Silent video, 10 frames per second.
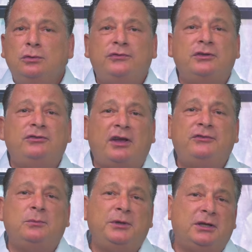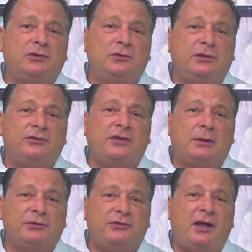suggested we could do this
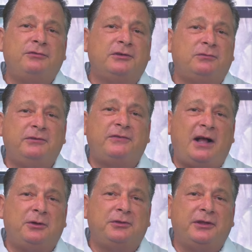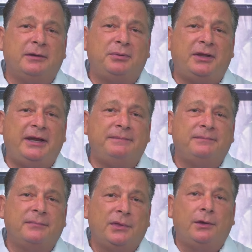ourselves if we followed their plan.
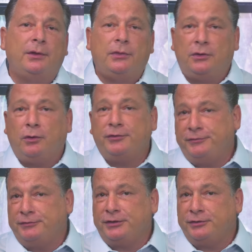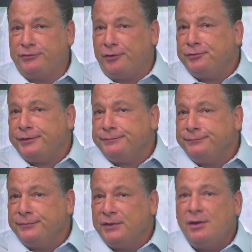The cost of the
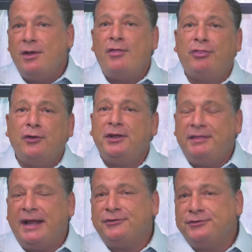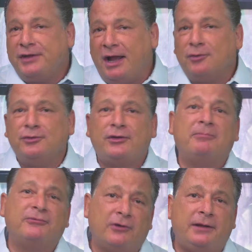consulting? $30,000
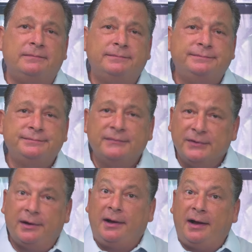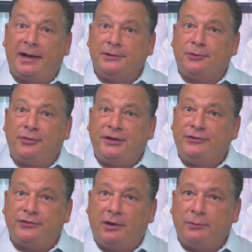up front. I don't
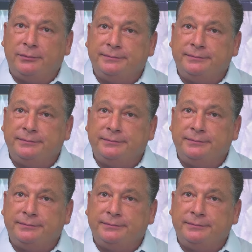think so.